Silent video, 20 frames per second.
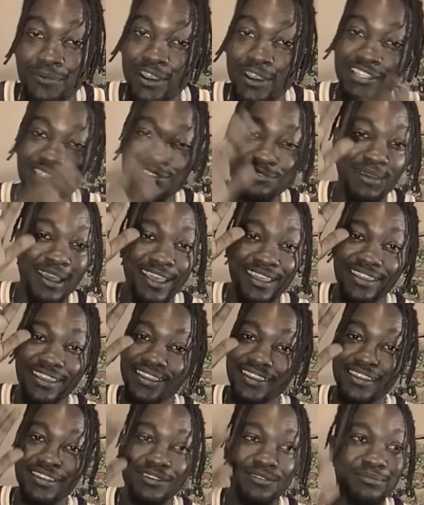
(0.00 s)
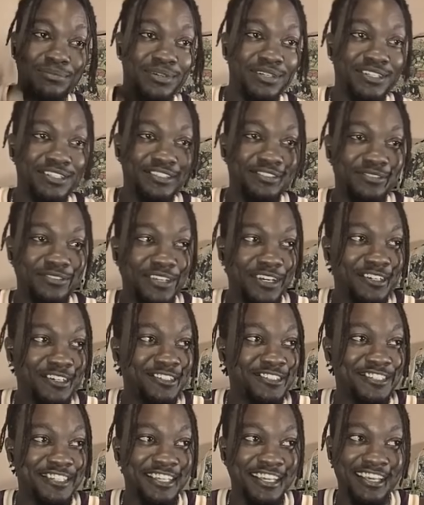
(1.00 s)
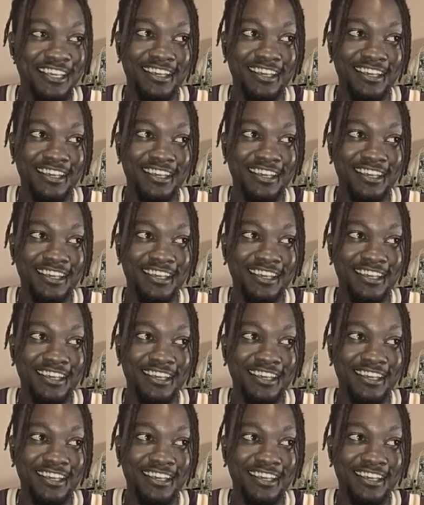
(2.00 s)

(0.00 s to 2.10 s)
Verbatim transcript: I'm raising my hand, but you know,